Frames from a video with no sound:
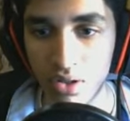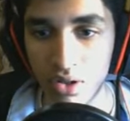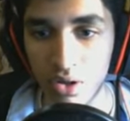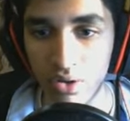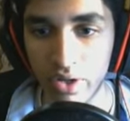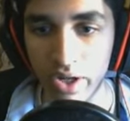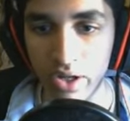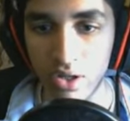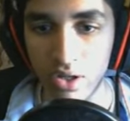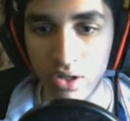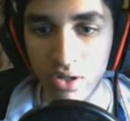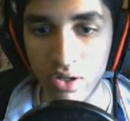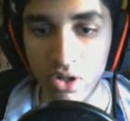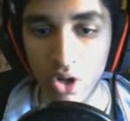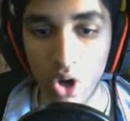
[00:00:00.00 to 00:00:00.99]
Okay.
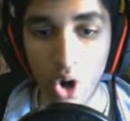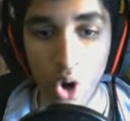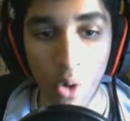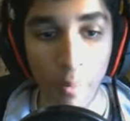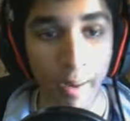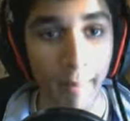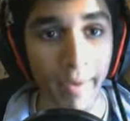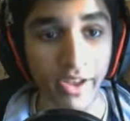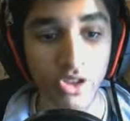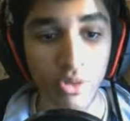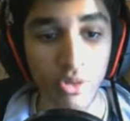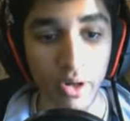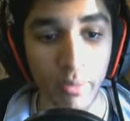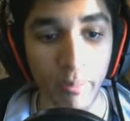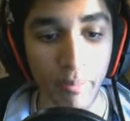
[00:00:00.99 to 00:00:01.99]
Oh, my man, you
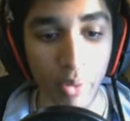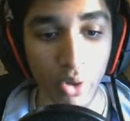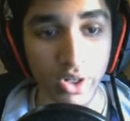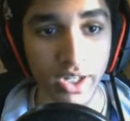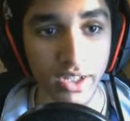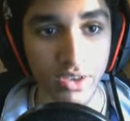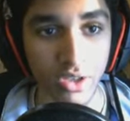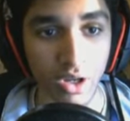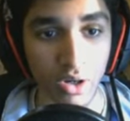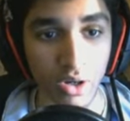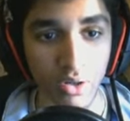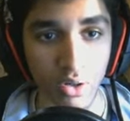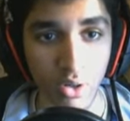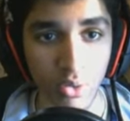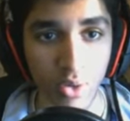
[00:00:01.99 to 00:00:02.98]
better book it, though.
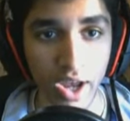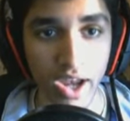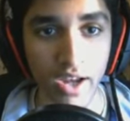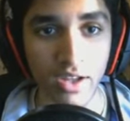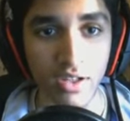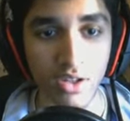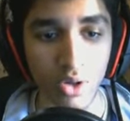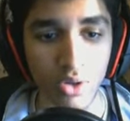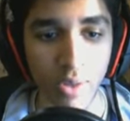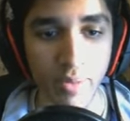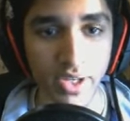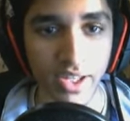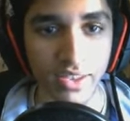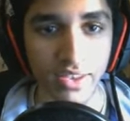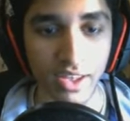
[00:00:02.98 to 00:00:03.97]
Oh, hey, yo, let me
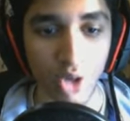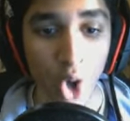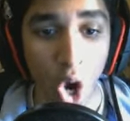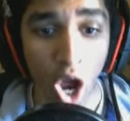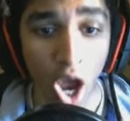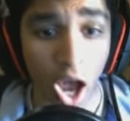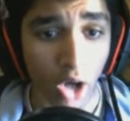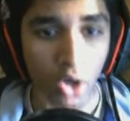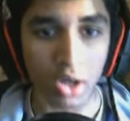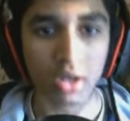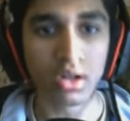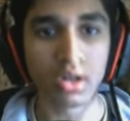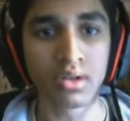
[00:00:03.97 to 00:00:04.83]
get Ah!